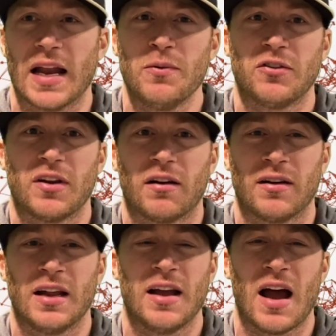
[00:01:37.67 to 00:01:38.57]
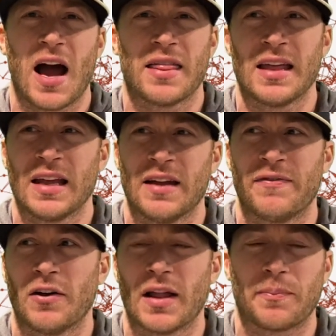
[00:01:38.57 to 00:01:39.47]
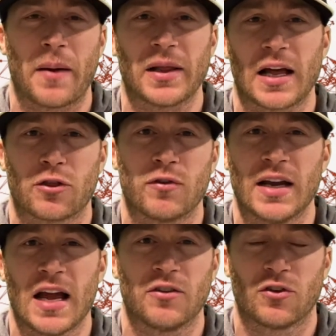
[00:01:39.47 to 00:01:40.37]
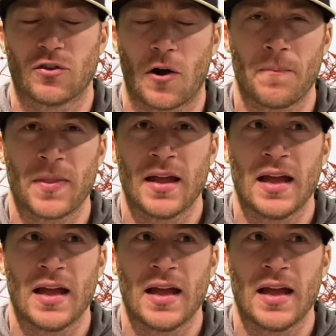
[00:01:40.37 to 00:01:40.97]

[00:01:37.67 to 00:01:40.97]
He was there, I think it felt like probably like 3 days or so.